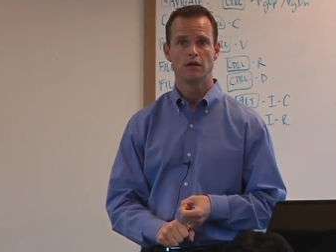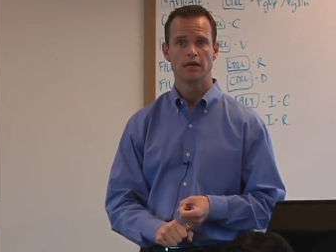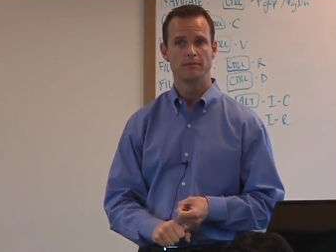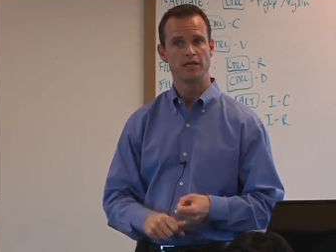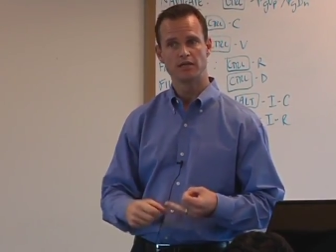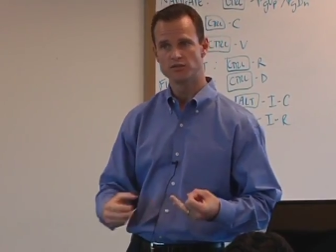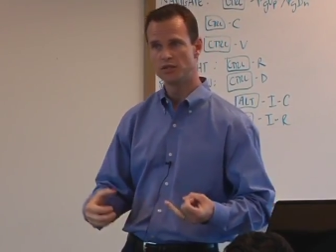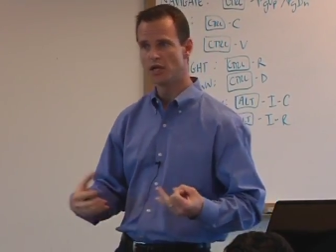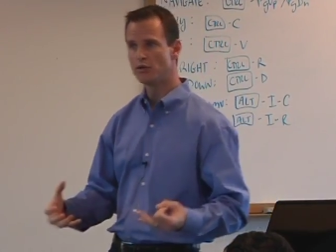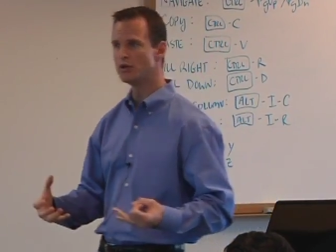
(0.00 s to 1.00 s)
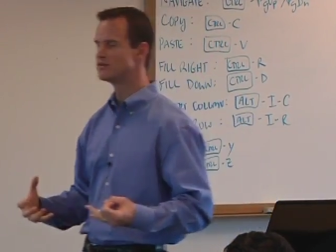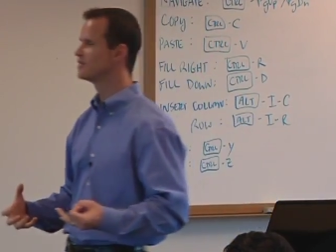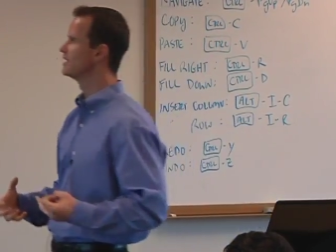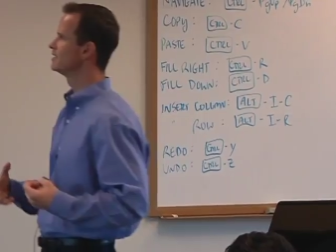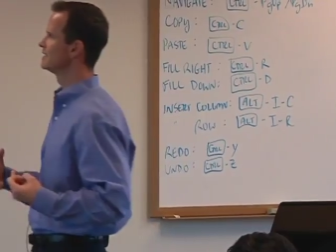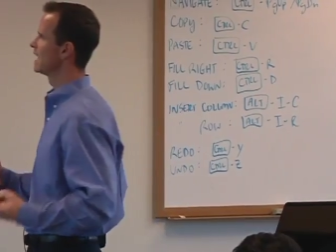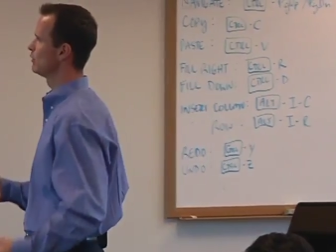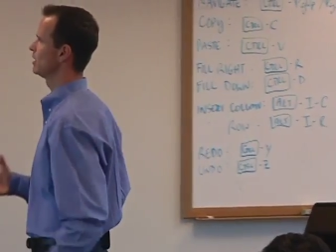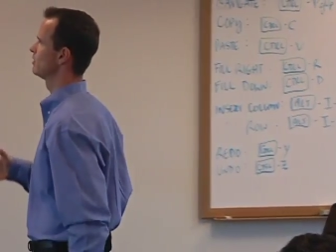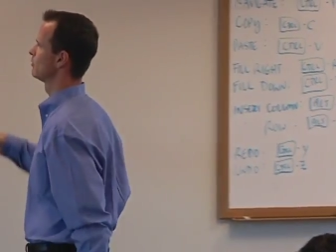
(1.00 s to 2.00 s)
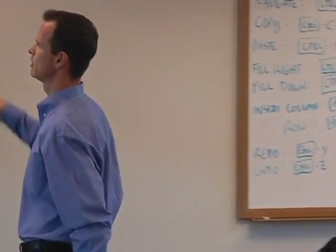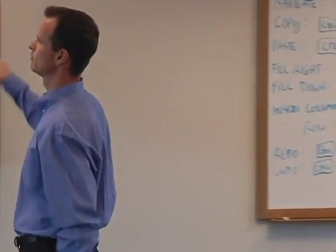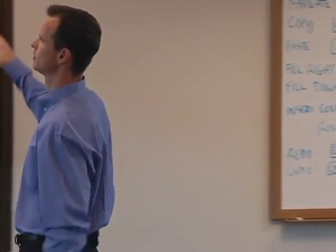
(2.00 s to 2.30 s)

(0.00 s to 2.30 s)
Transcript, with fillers: And because we know those things, now we can run a